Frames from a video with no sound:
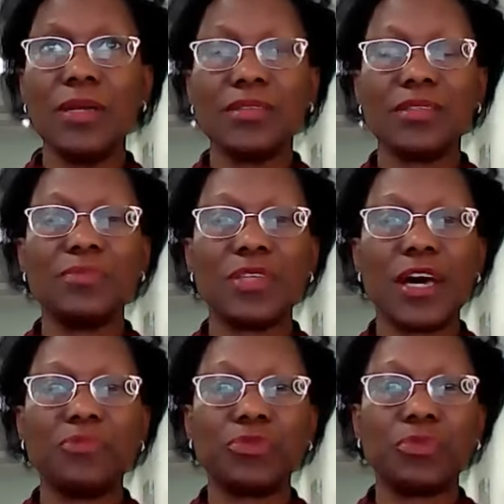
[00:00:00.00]

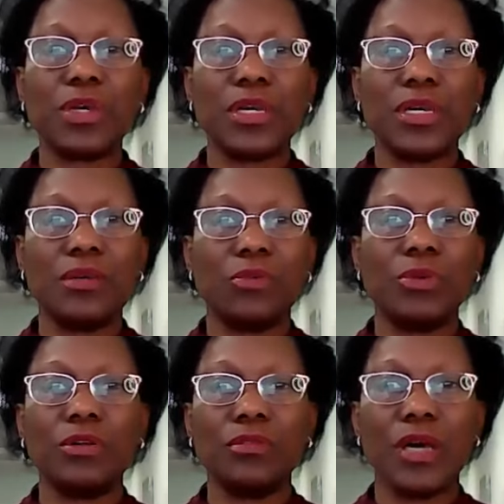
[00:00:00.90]
sometimes we
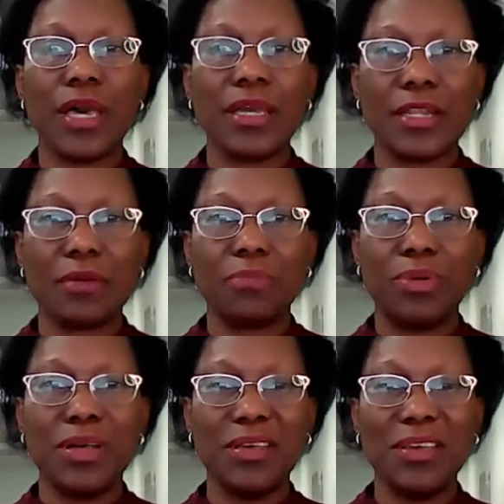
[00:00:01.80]
will end up
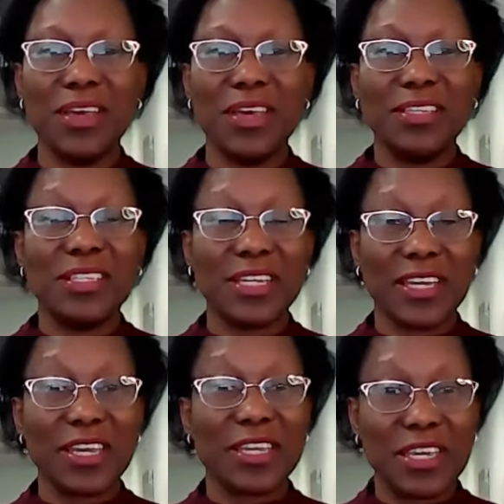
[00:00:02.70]

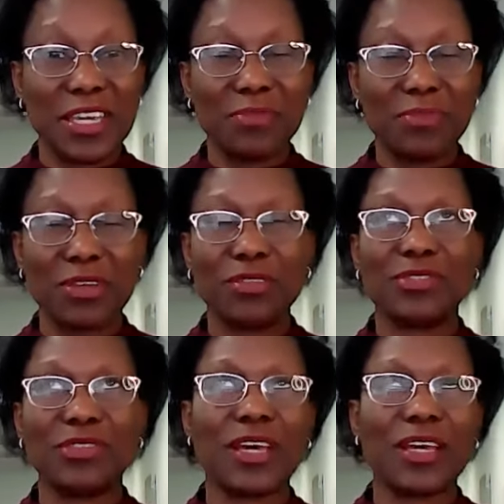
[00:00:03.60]
delaying it because
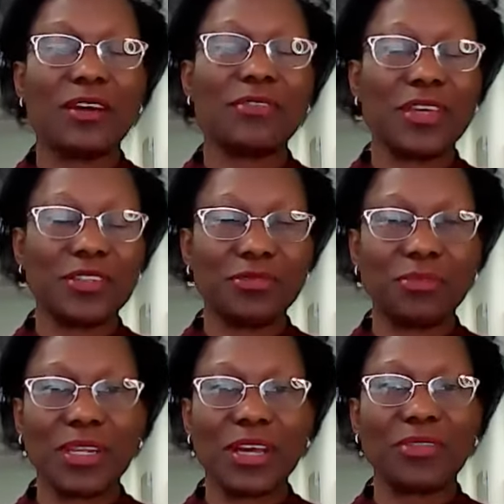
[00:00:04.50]
you're like, I'll get to
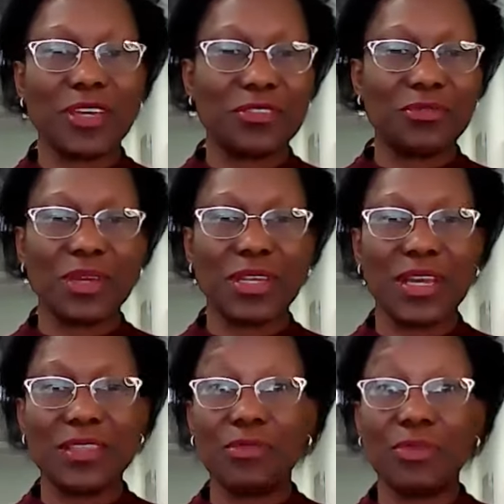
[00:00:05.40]
it.
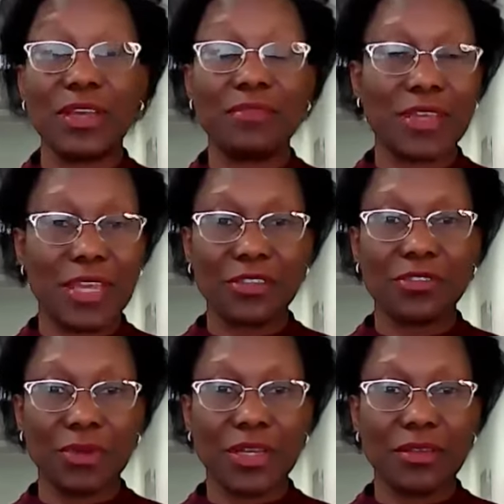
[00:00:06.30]
And then we never get
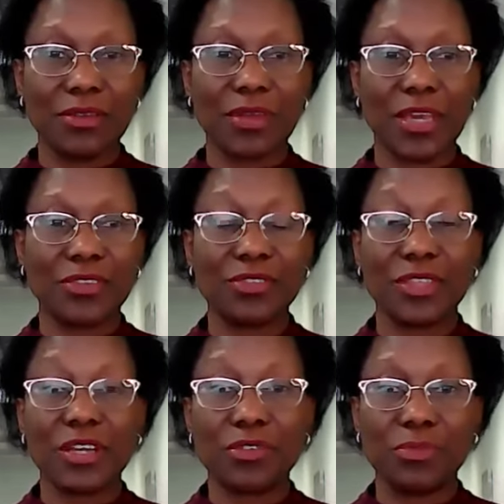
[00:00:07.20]
to it. Okay, so
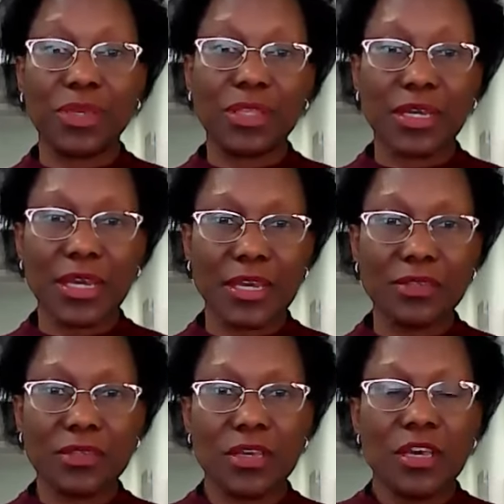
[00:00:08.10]
that could be the
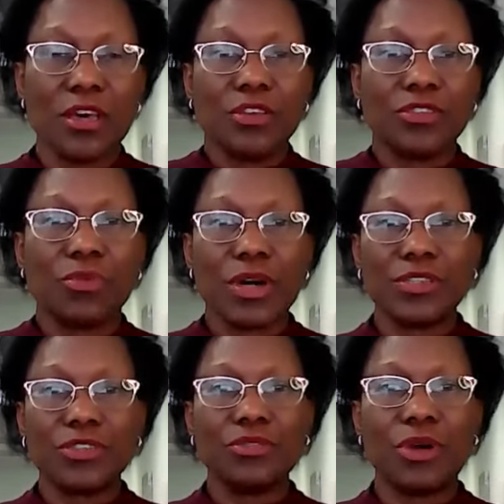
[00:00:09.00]
case. So
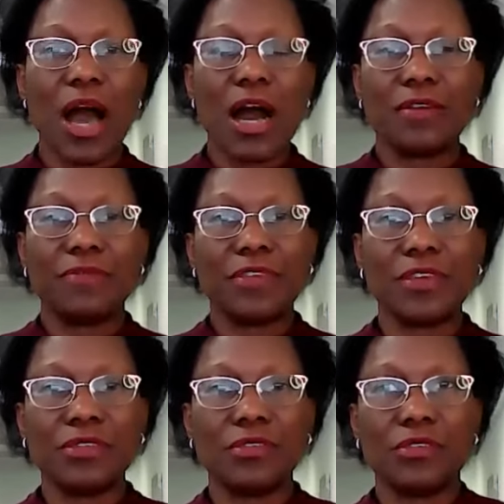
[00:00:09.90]
once you have
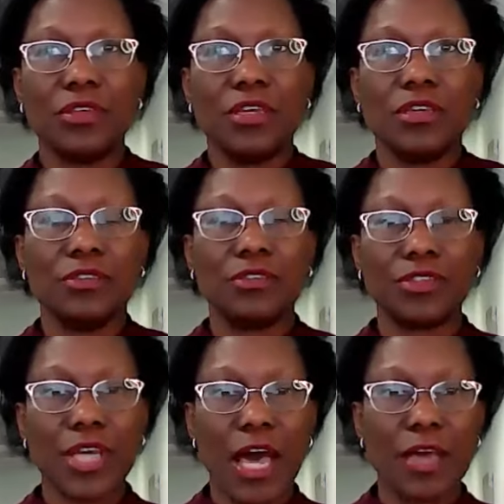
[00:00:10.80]
these,
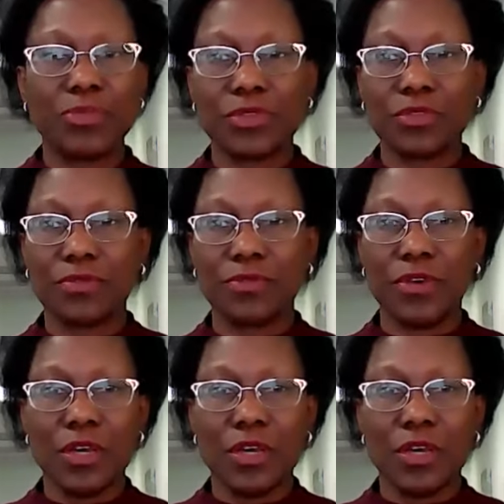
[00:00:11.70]
types of